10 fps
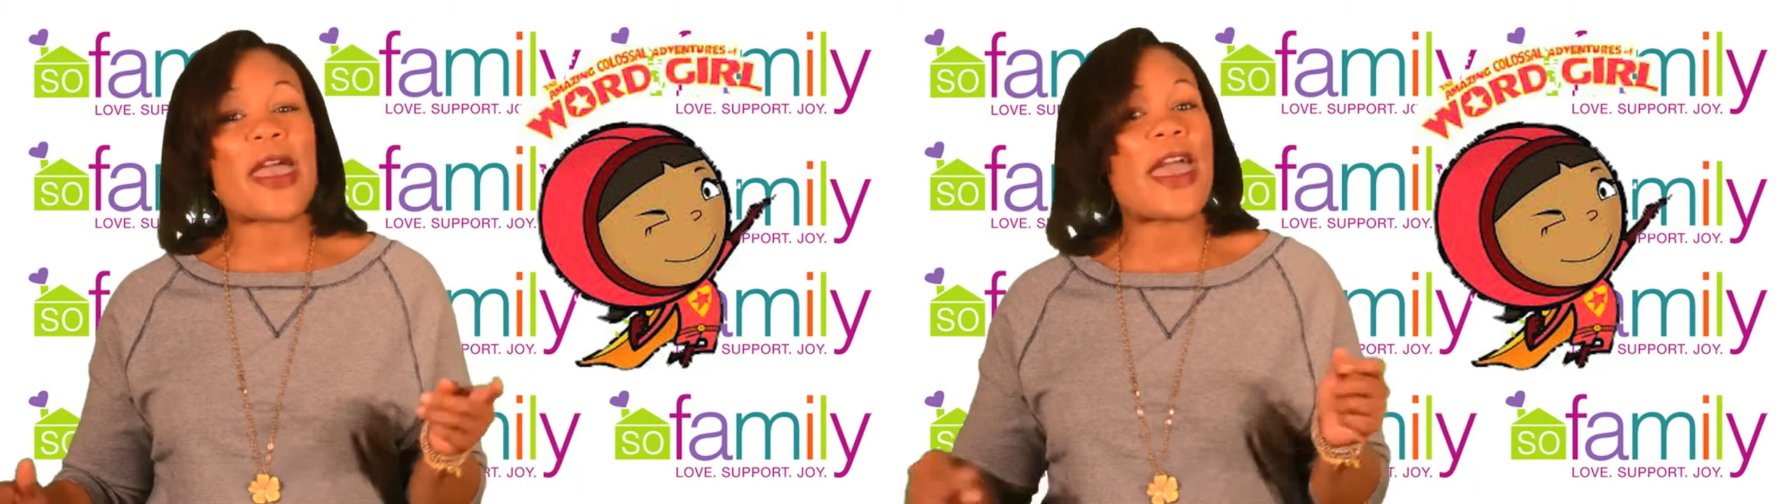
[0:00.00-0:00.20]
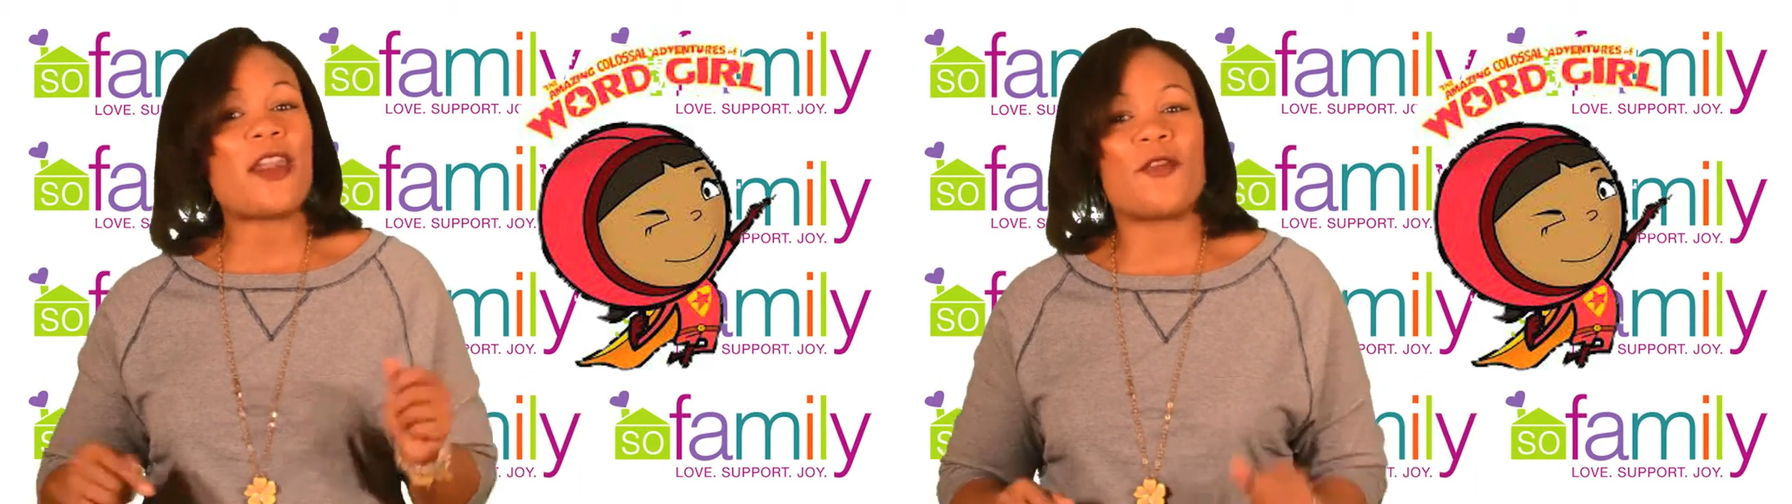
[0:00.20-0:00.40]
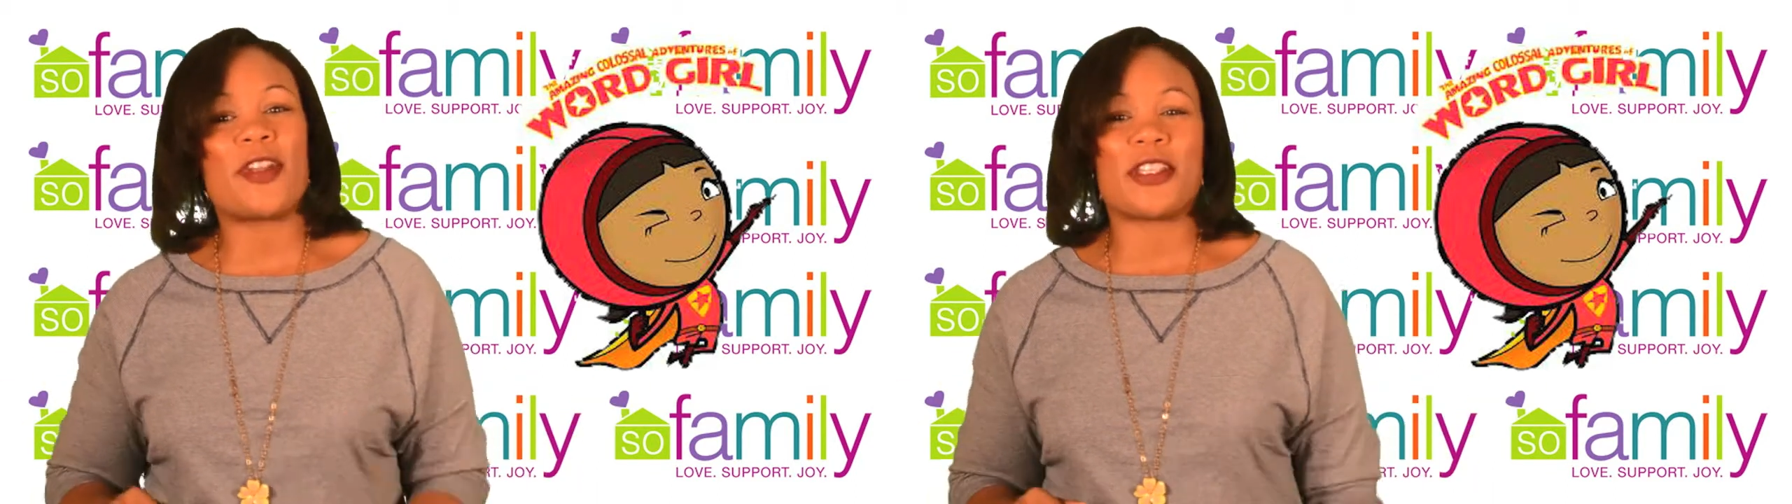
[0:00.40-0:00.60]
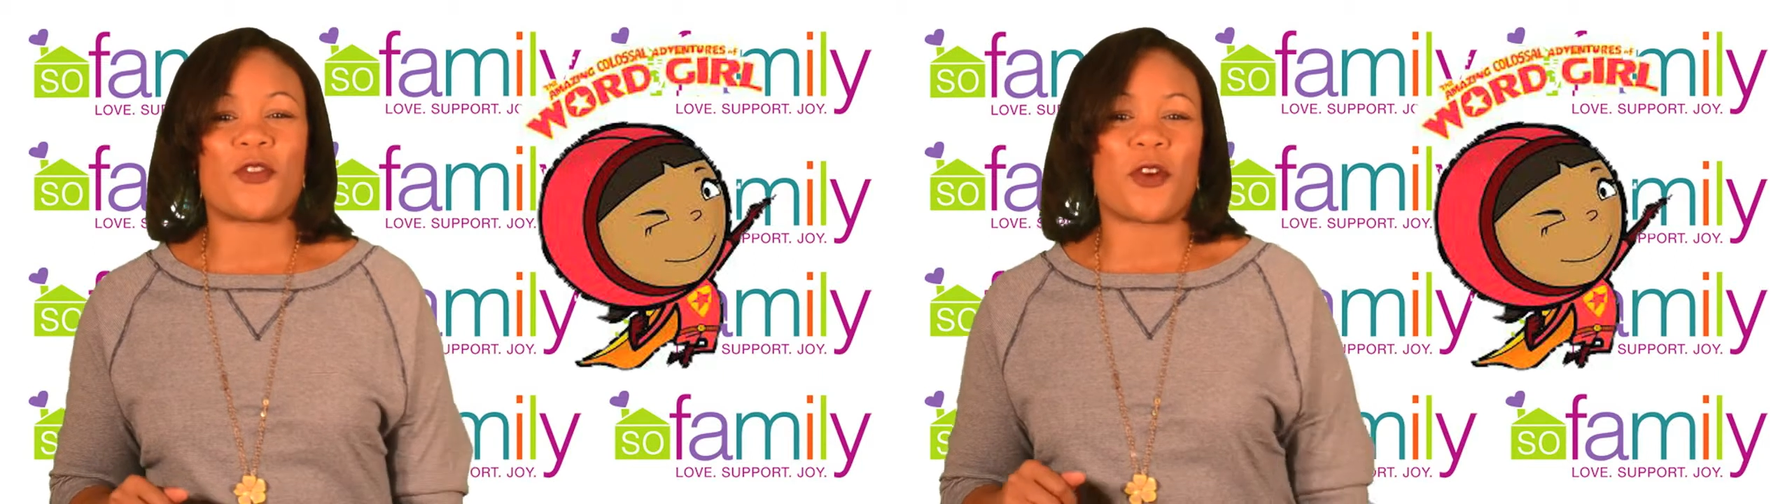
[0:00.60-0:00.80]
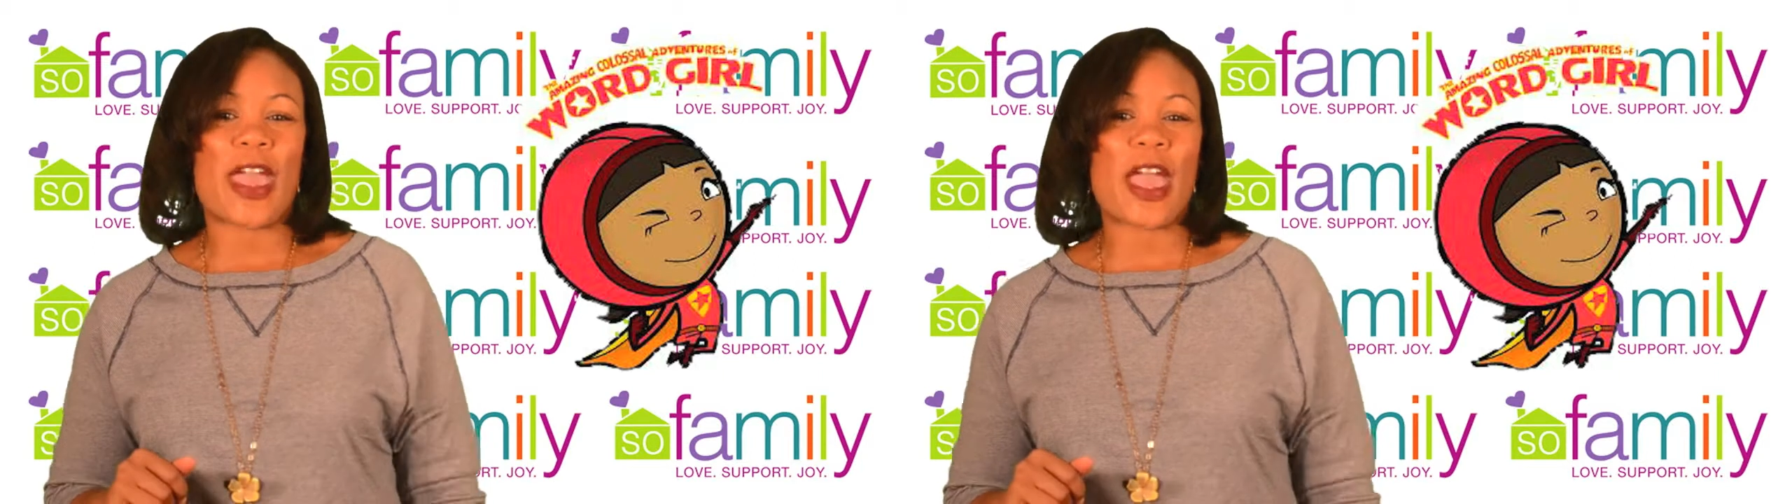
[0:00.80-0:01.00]
and enriches
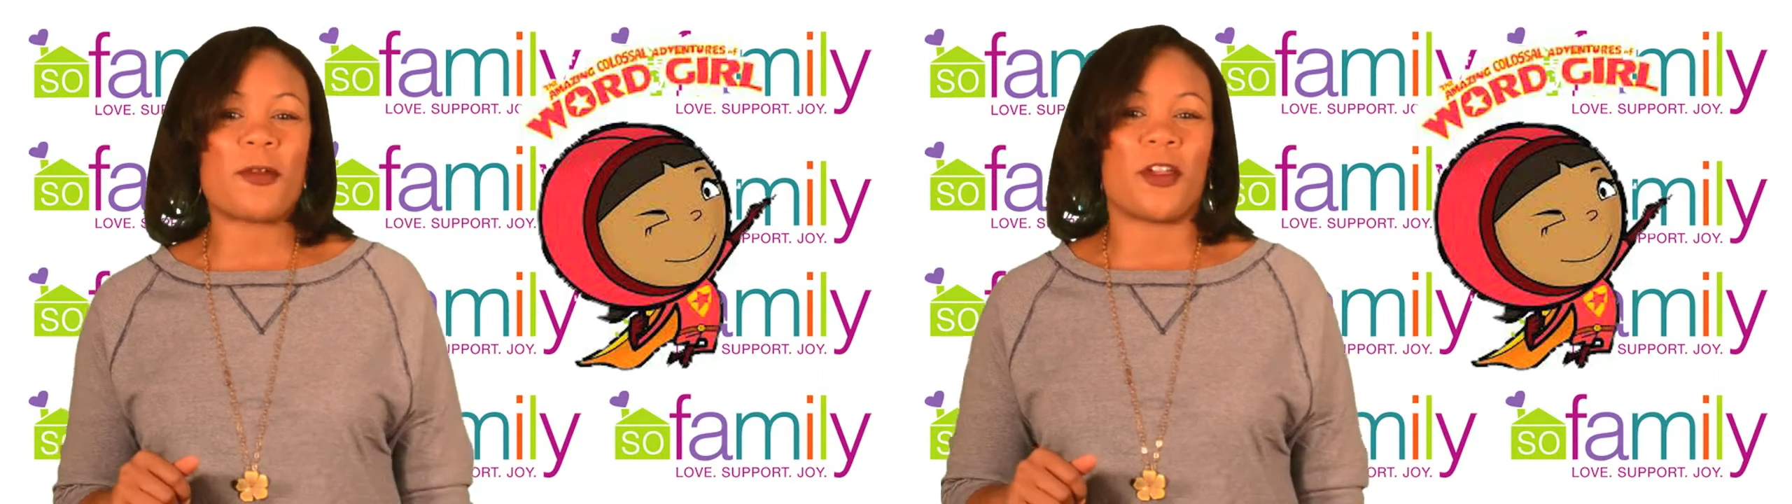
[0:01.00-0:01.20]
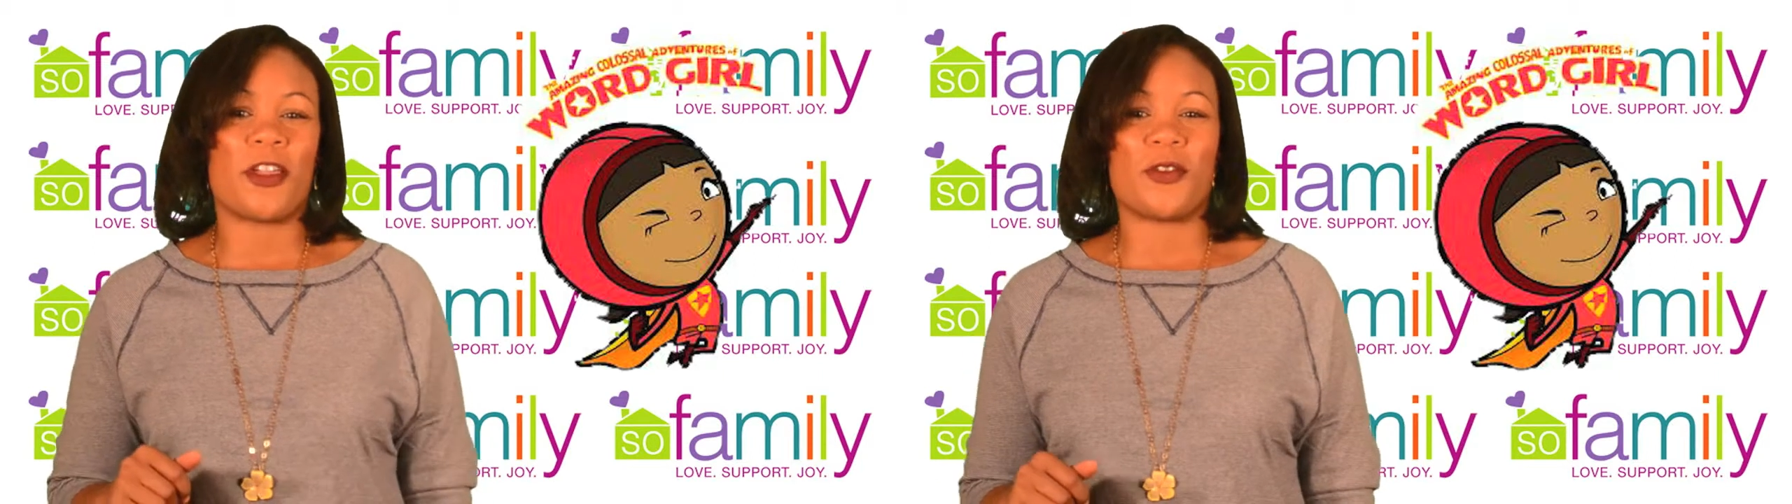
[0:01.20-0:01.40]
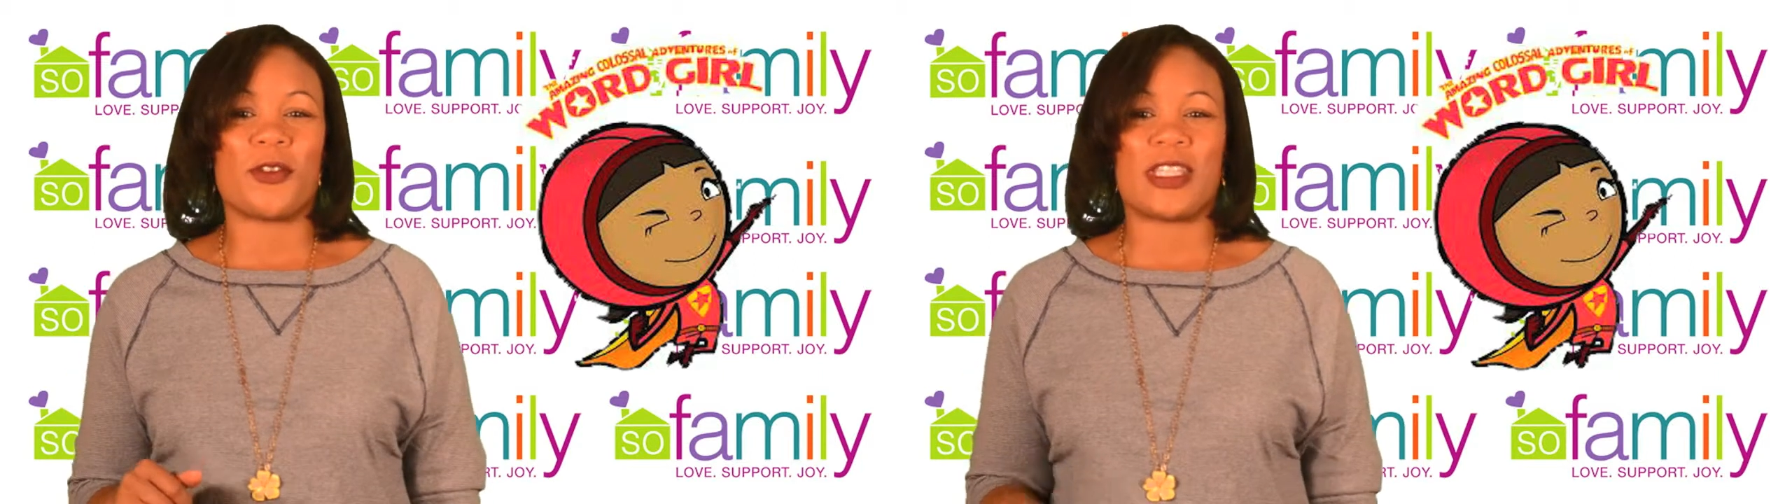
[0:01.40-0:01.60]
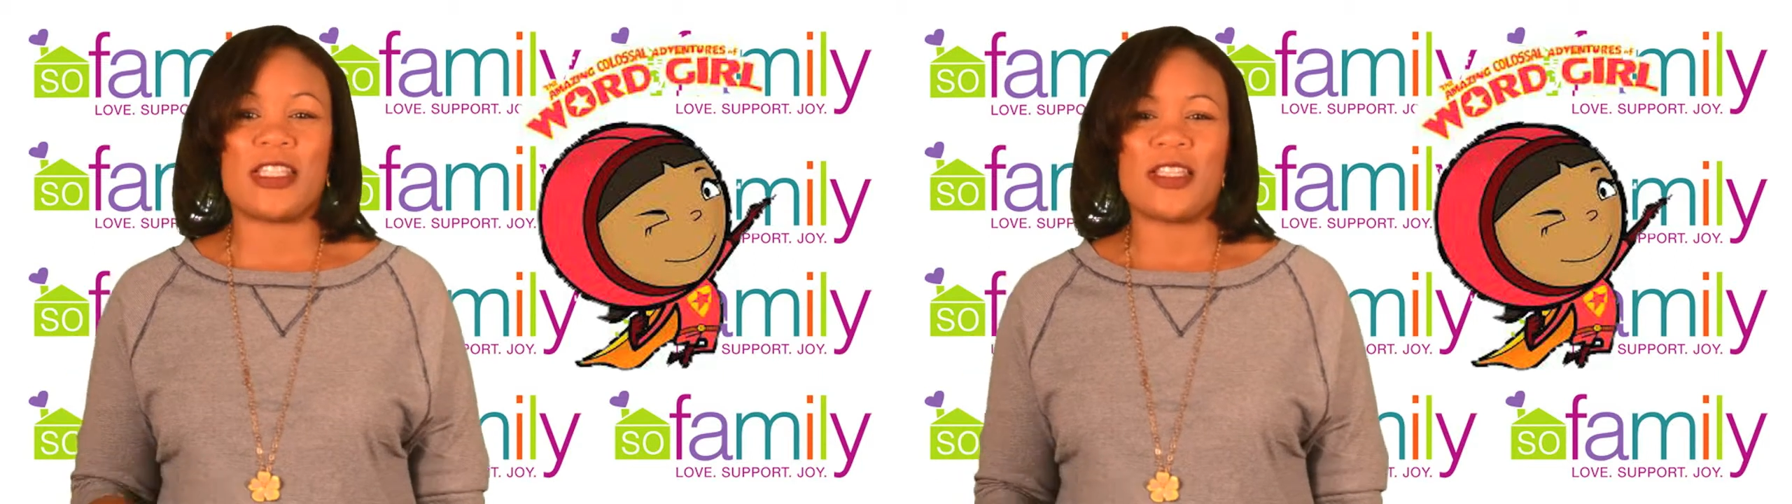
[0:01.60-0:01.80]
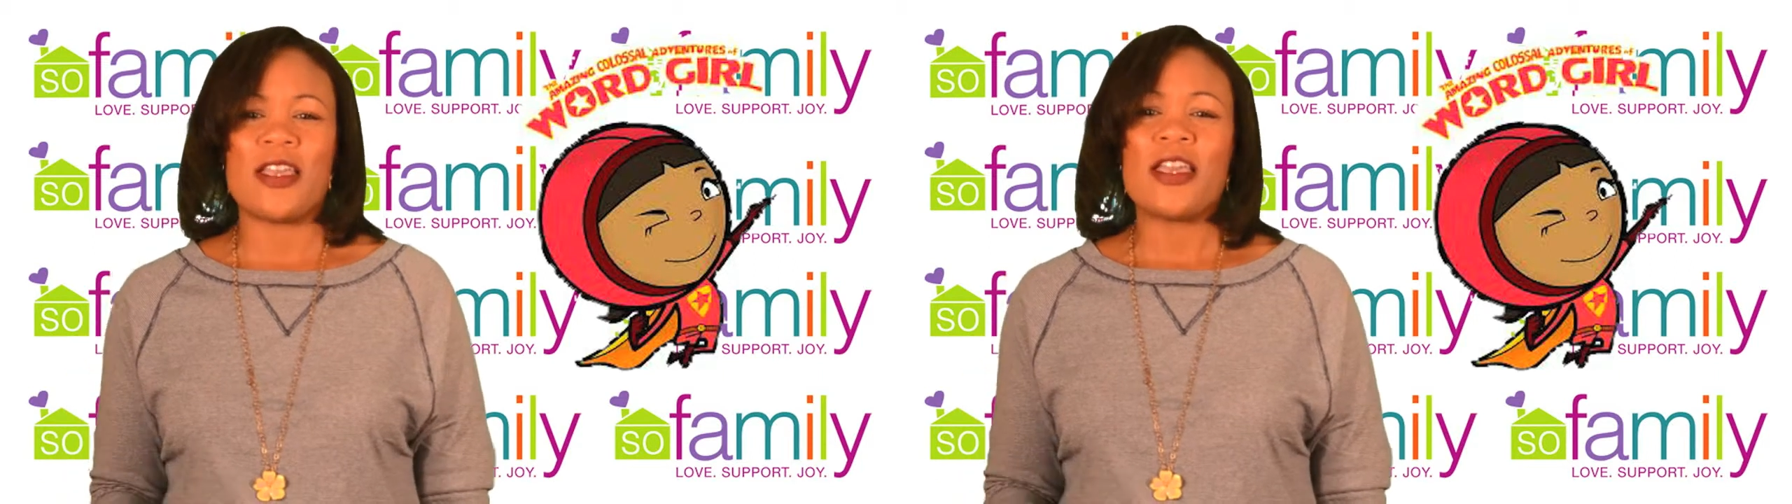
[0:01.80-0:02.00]
vocabulary usage.